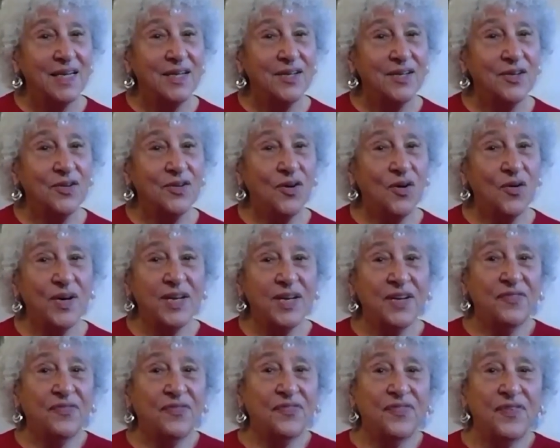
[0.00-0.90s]
You know,
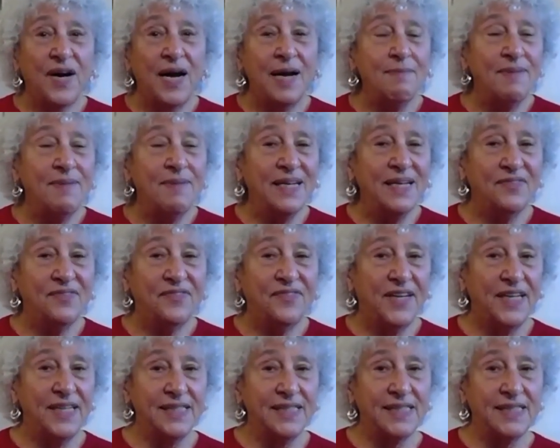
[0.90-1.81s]
if I made a
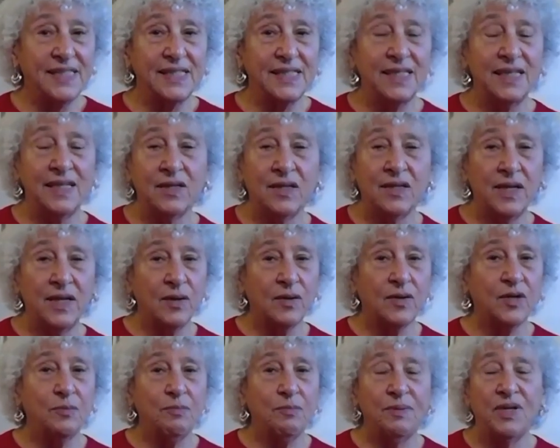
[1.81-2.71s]
fuss, it
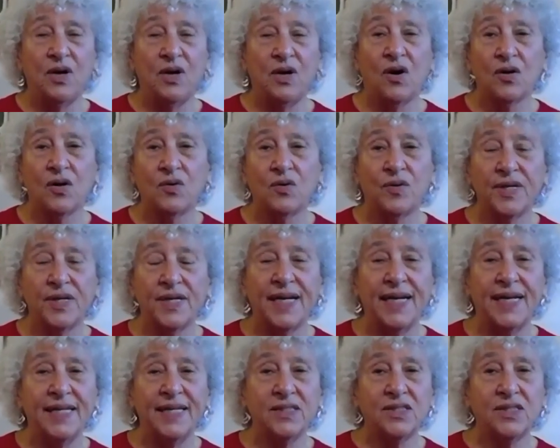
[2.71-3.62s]
could be awkward.
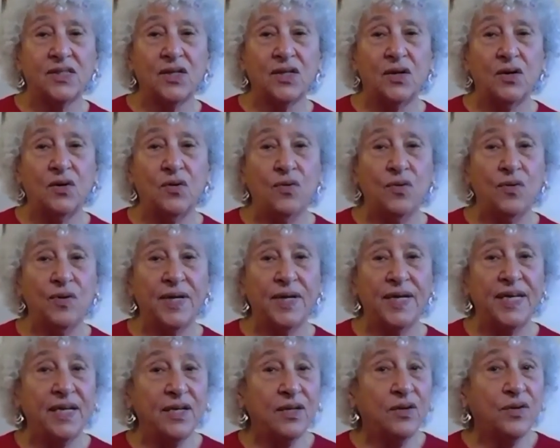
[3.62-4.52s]
And so
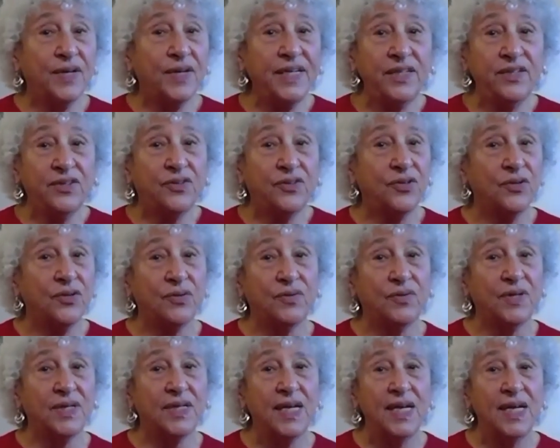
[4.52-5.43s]
he agreed to
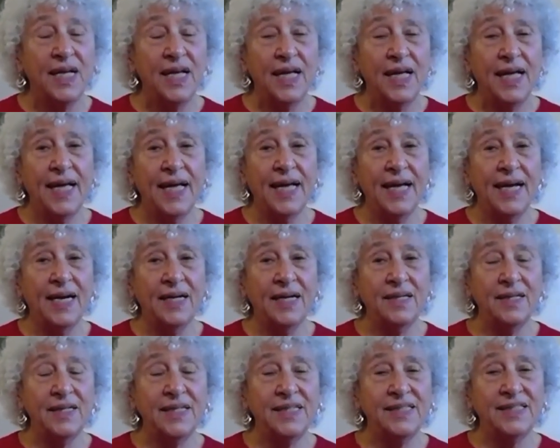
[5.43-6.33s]
it. And
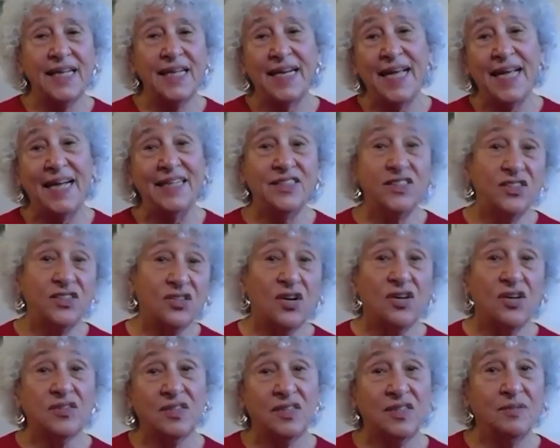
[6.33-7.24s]
he said he had to
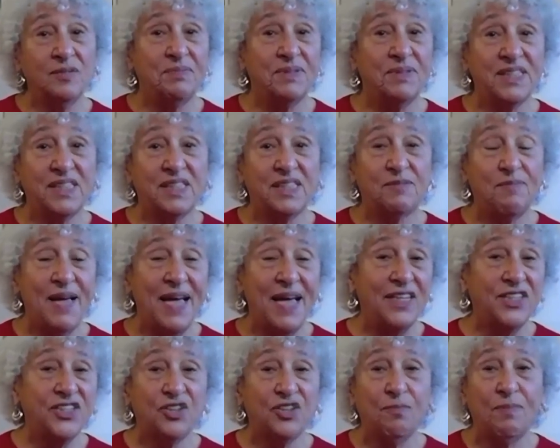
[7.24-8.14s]
talk to the business
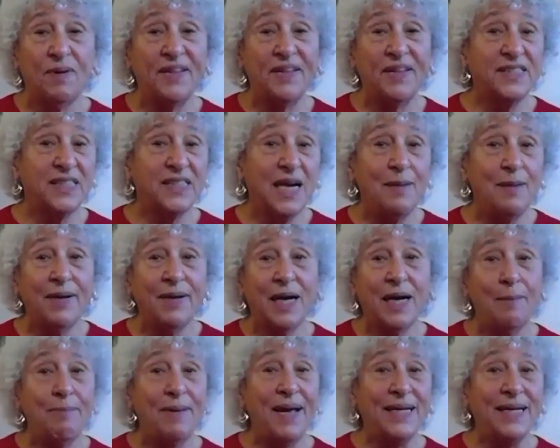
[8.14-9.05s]
manager. By the time I
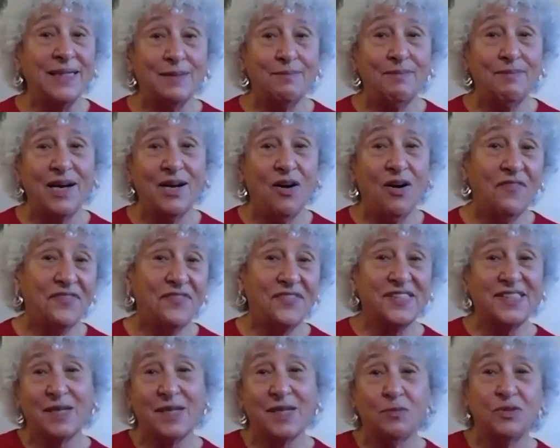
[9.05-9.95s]
got back to my
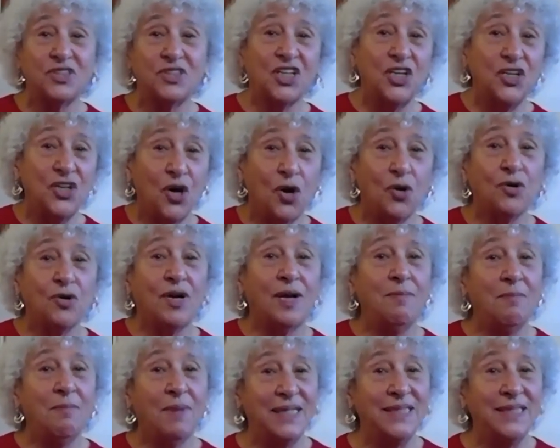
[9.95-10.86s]
office, there was a note
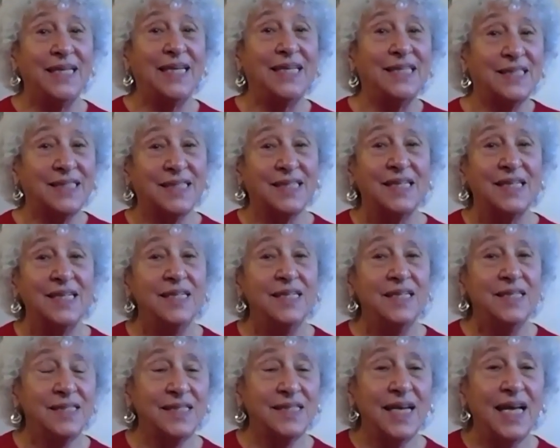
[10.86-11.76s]
on my desk
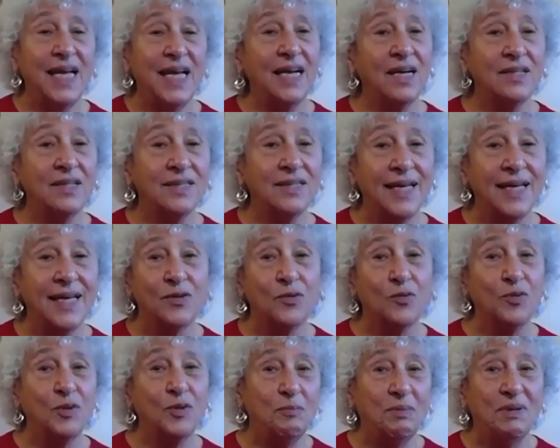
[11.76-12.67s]
saying a letter
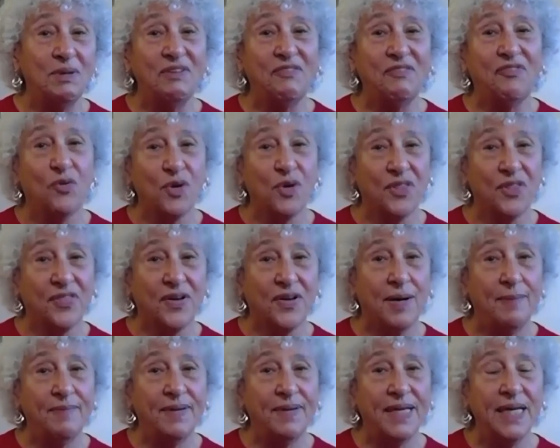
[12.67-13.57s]
would be
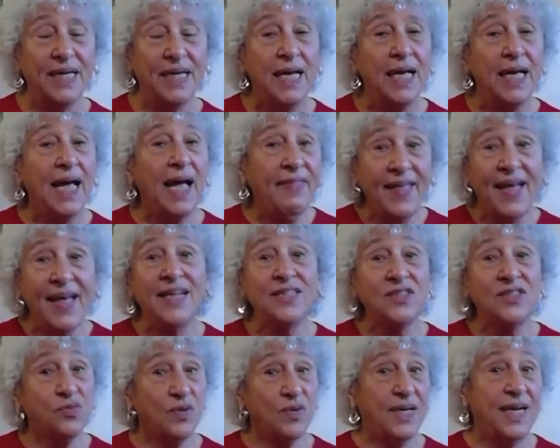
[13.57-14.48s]
forthcoming. And
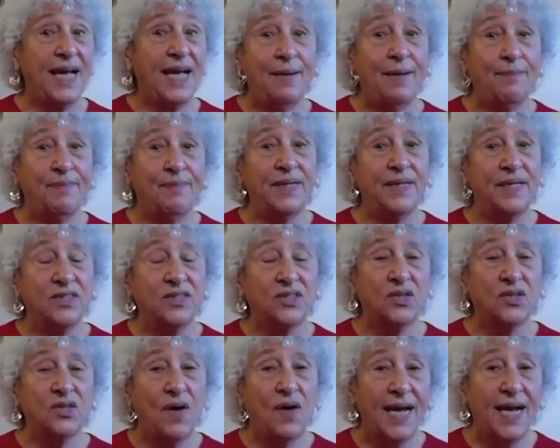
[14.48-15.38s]
that's what happened. And
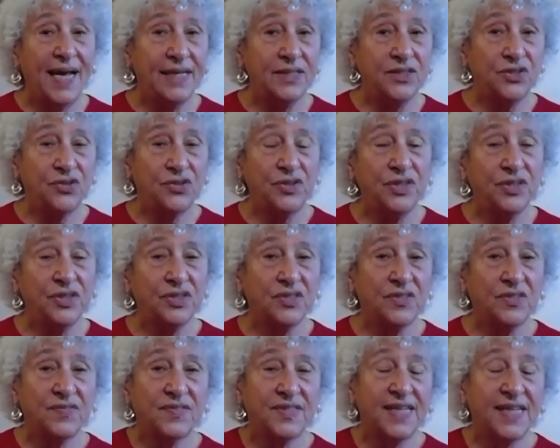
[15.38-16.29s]
so I had 2 years
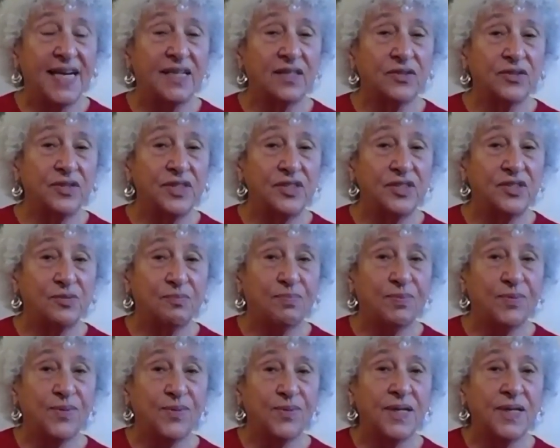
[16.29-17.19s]
of salary
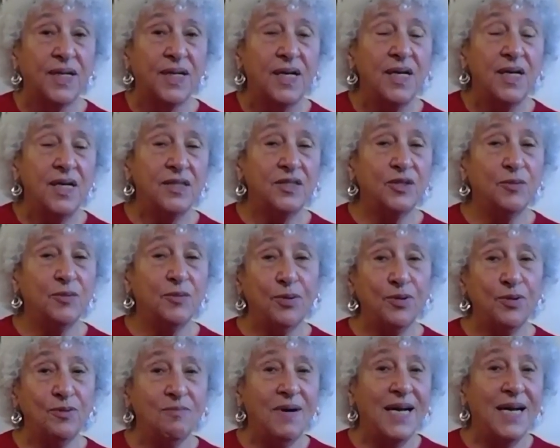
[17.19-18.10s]
support to
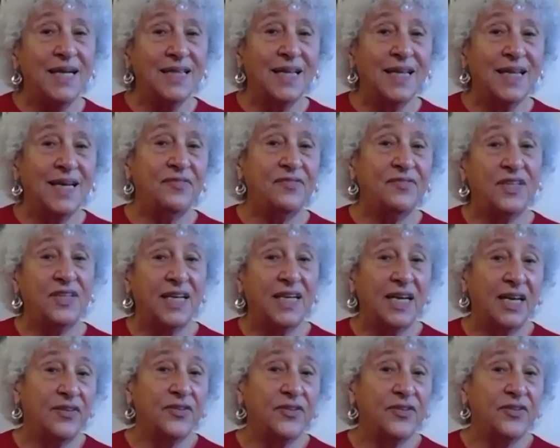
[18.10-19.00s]
pull my life
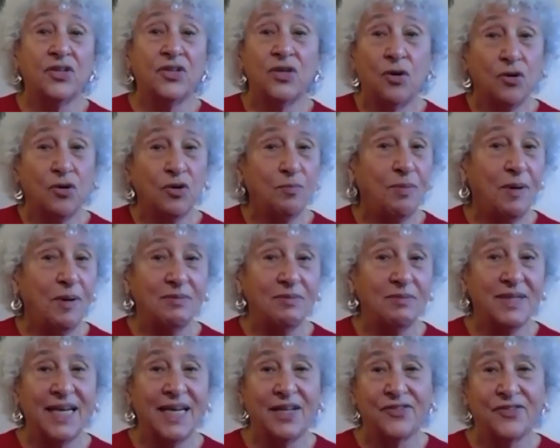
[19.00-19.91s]
together, to go to
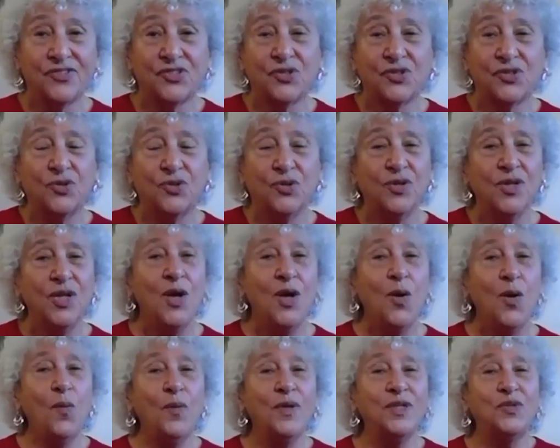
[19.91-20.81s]
public health school,
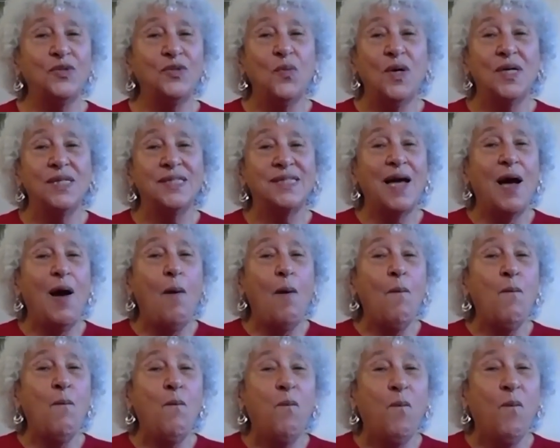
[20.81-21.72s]
which was a
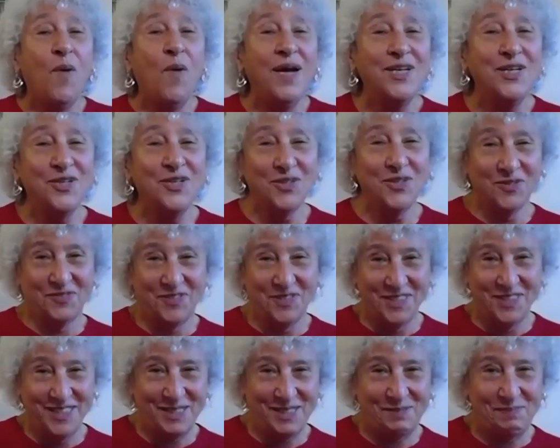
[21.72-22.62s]
wonderful
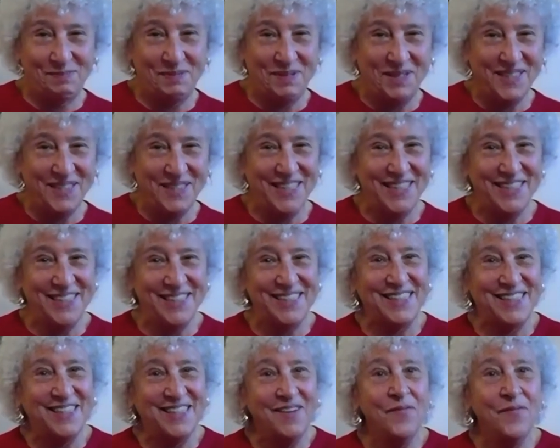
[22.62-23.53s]

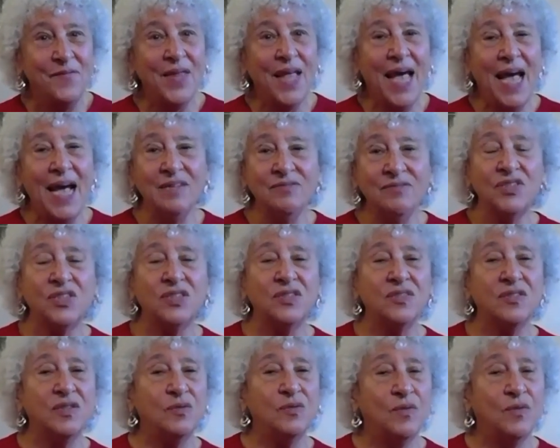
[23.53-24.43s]
experience,
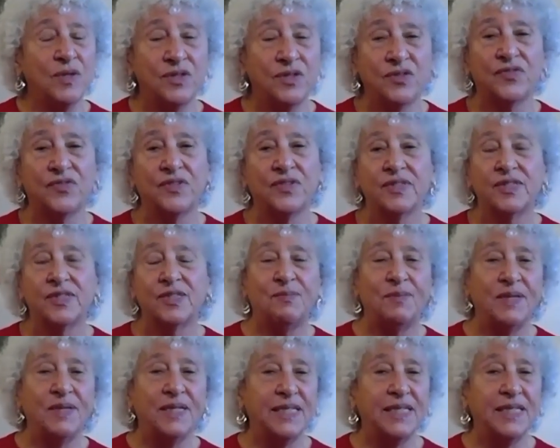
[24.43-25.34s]
absolutely wonderful
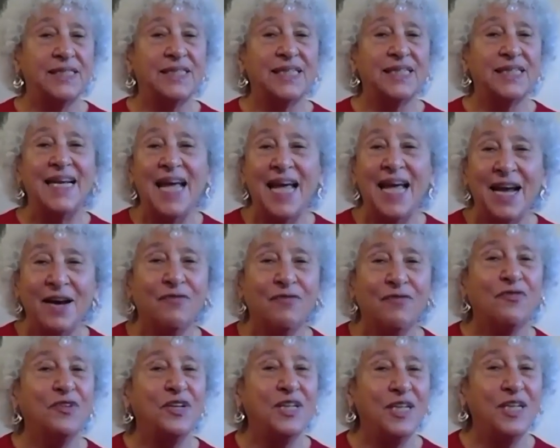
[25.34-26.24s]
experience in
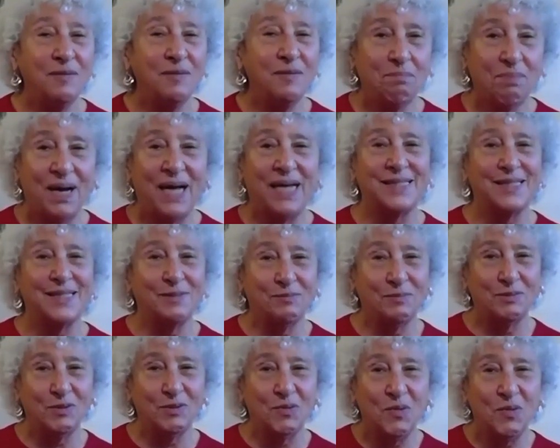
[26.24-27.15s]
every
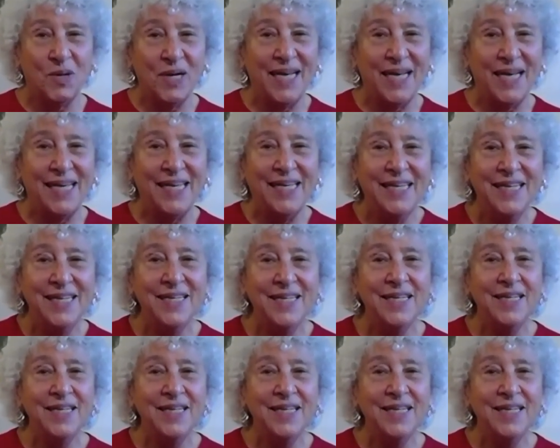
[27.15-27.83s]
possible way.